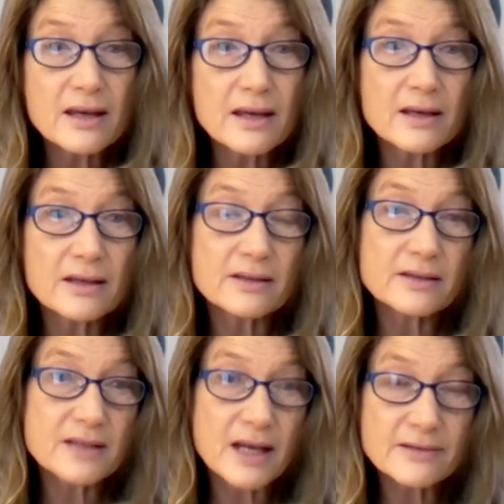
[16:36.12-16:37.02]
And the
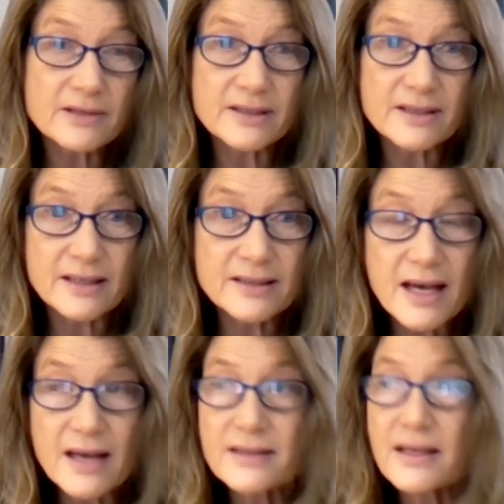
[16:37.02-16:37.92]
signs of
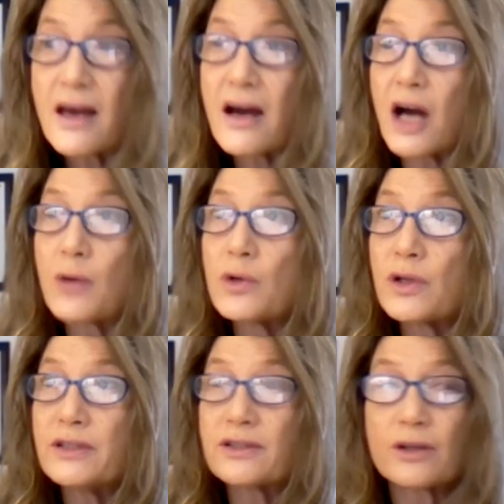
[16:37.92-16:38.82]
success, I
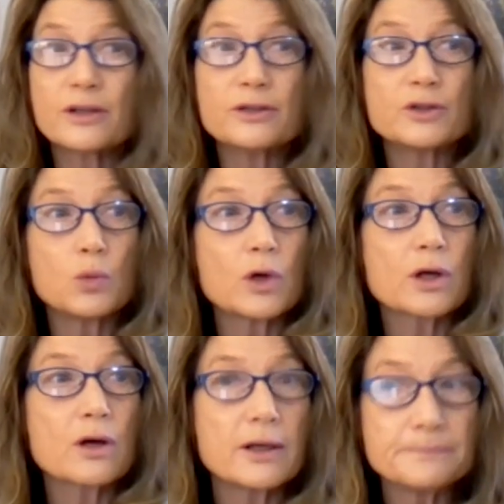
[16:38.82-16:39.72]
really started to work
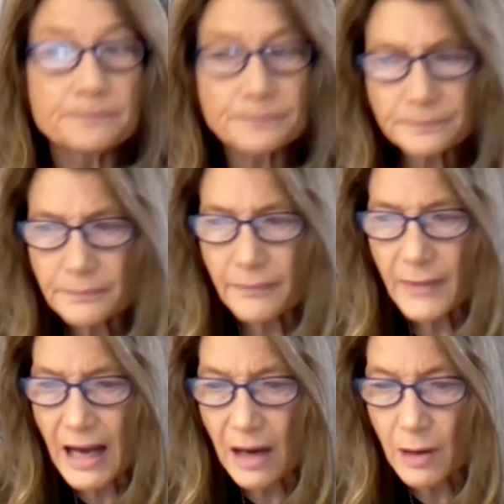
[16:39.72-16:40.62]
on
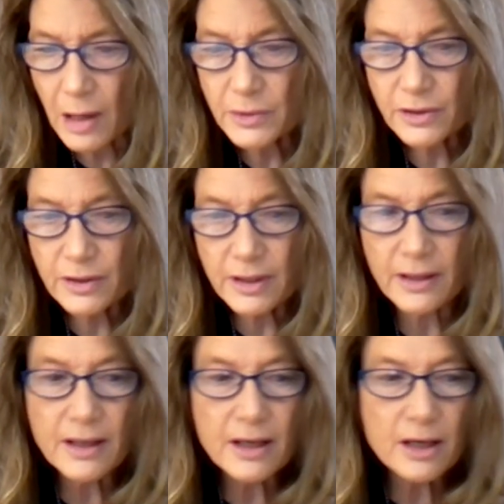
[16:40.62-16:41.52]
how I was
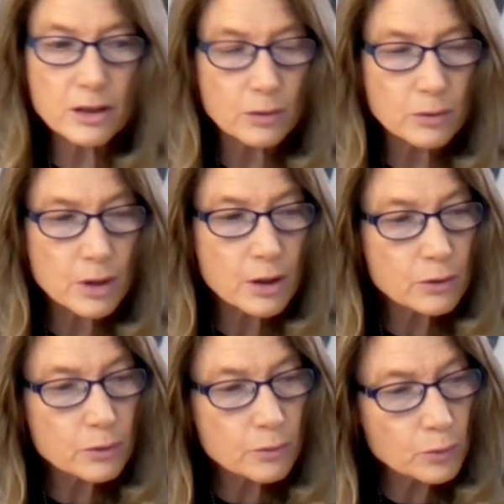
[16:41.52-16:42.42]
gonna,
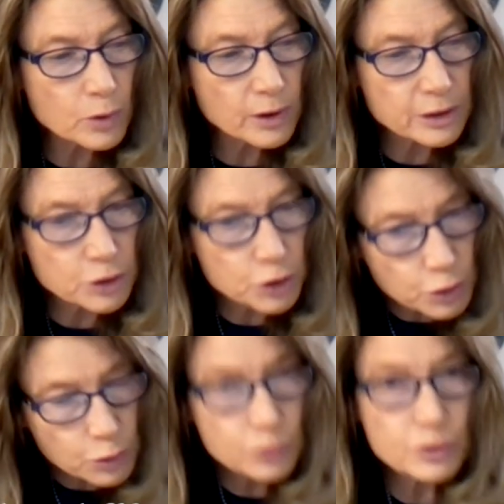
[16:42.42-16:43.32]
really
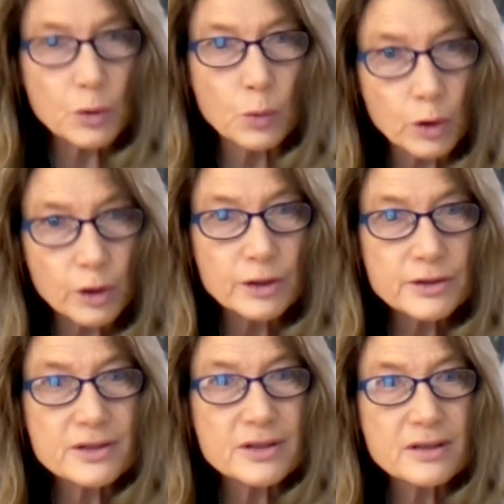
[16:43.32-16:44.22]
choose the
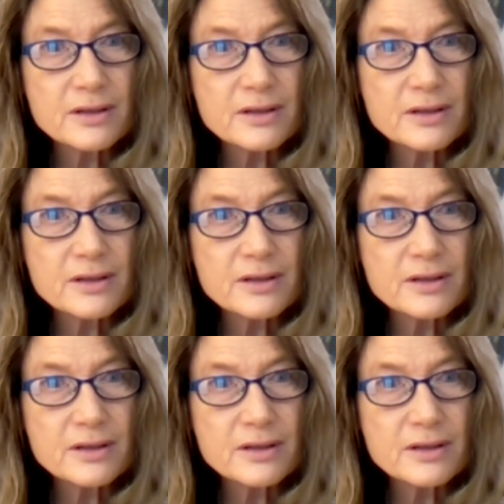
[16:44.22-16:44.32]
words